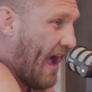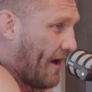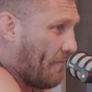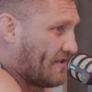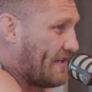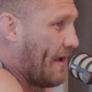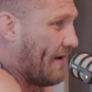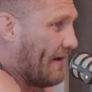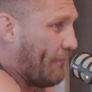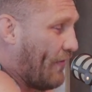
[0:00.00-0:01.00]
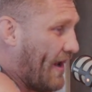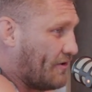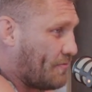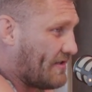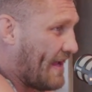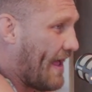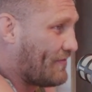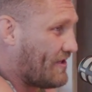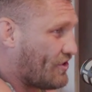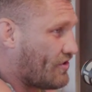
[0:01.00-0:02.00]
I'd almost say I'm at an advantage because I
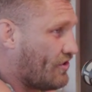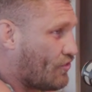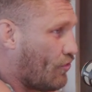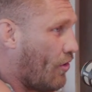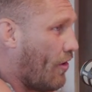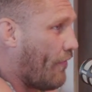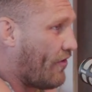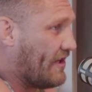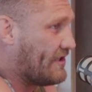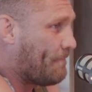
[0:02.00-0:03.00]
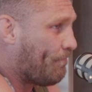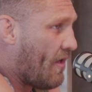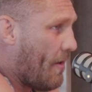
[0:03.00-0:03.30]
have such control over these